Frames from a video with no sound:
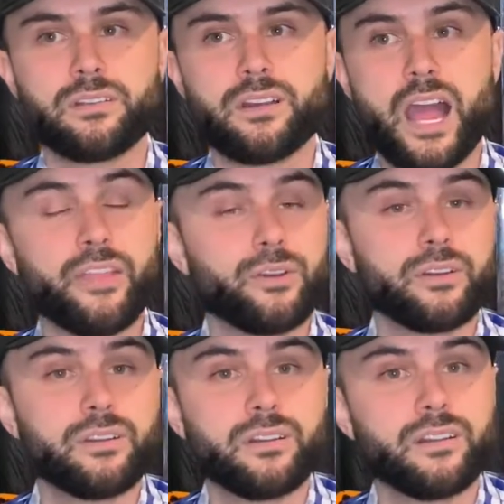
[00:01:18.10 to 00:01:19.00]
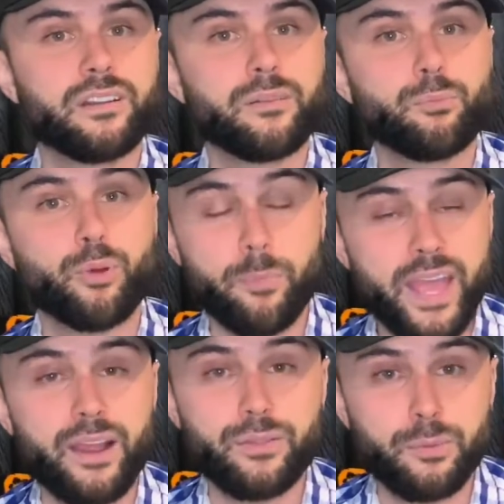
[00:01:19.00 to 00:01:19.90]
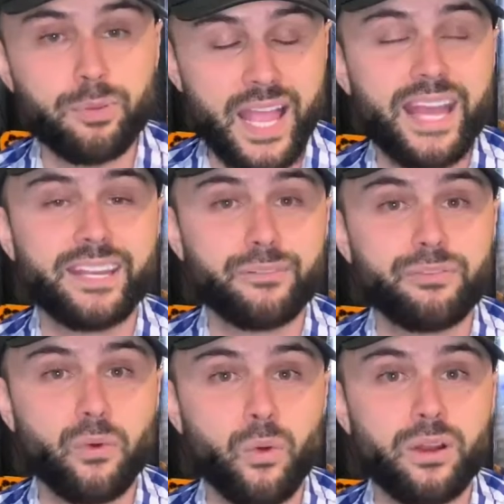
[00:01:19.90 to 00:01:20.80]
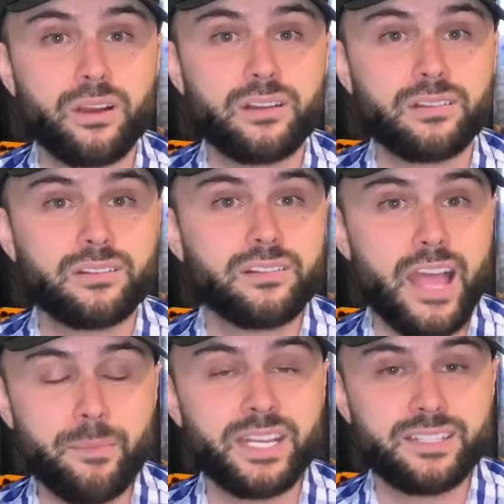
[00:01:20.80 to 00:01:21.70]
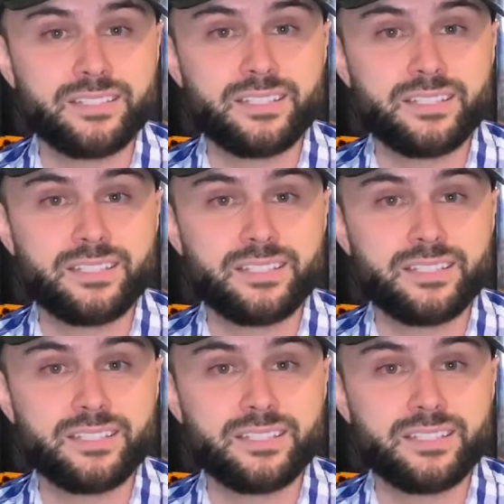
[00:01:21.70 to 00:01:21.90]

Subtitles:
either prepare the planet for imminent